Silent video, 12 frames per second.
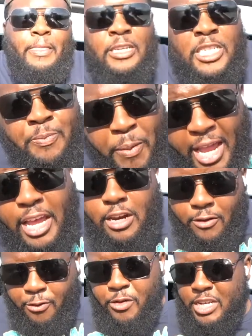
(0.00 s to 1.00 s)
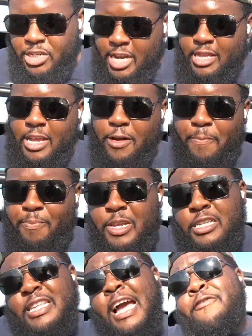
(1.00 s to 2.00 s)
Speaking of free shit though,
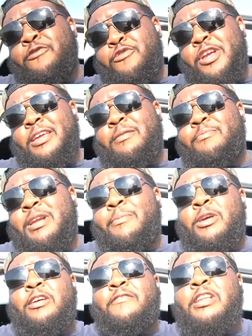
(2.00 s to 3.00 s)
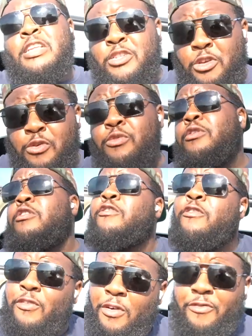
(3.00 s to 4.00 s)
it's not free, but I'm giving it to you
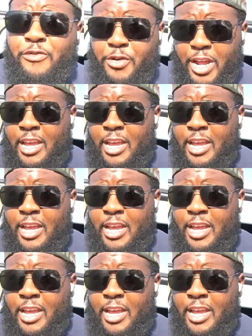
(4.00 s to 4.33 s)
for free.